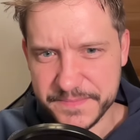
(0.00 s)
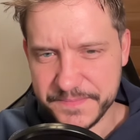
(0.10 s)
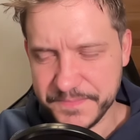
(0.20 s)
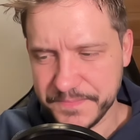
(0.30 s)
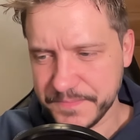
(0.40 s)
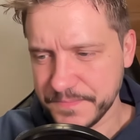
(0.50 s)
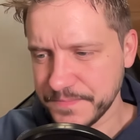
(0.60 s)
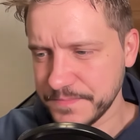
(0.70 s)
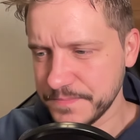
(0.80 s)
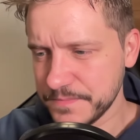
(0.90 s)

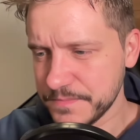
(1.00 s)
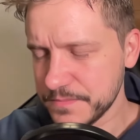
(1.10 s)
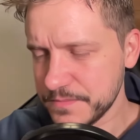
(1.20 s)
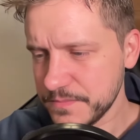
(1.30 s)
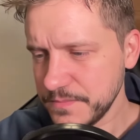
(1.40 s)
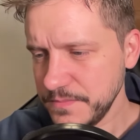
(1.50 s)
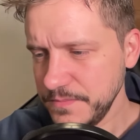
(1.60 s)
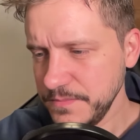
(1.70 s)
Nobody speaks.